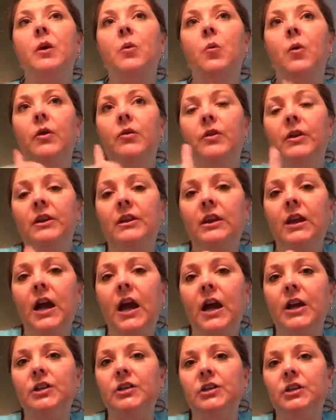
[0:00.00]
One thing to
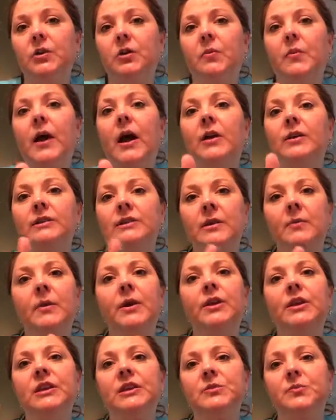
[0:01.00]
caution you about, some
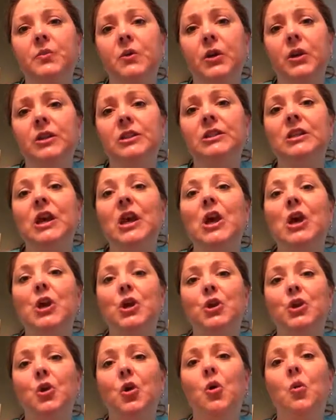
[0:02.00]
of these books
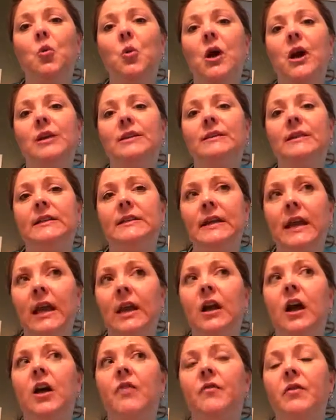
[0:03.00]
you'll want to
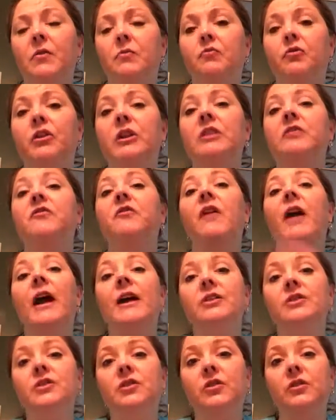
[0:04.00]
take off and read
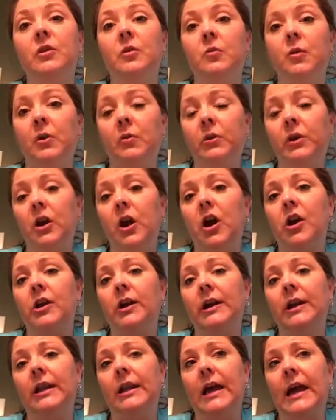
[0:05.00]
faster than what we are
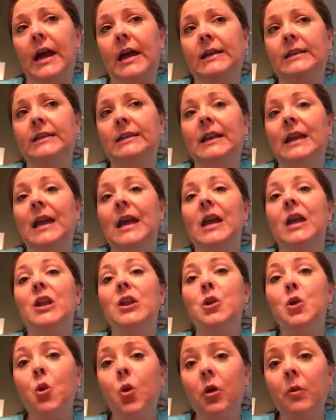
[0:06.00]
in class.
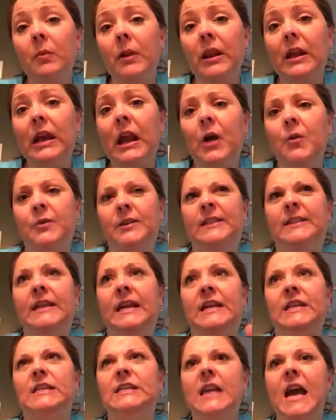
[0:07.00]
Normally, I would
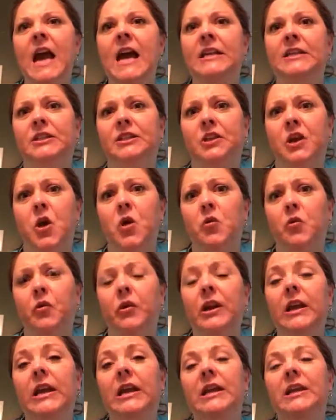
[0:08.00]
say, yes, go
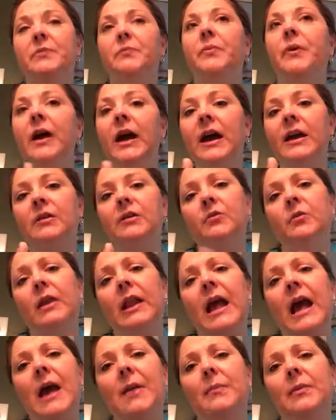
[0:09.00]
read, but
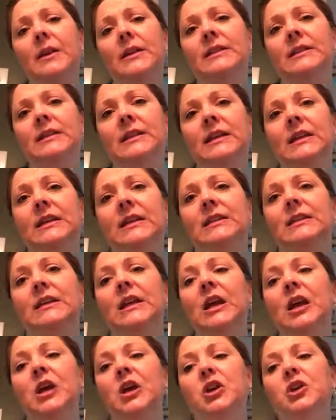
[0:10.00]
what happens is
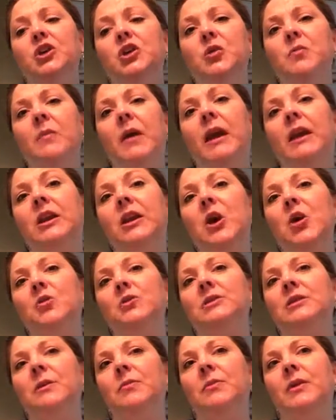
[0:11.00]
you may know
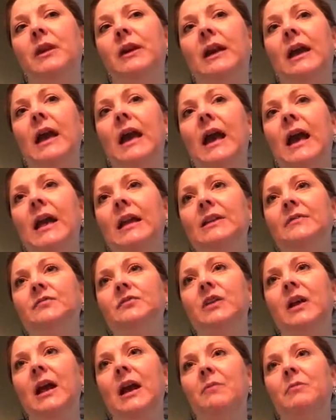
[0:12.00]
something ahead
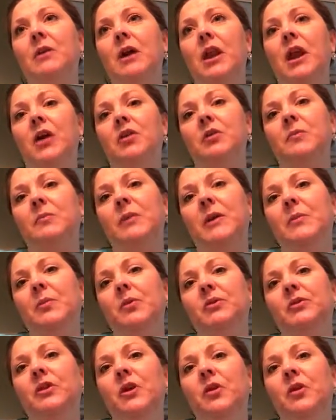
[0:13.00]
of time that other people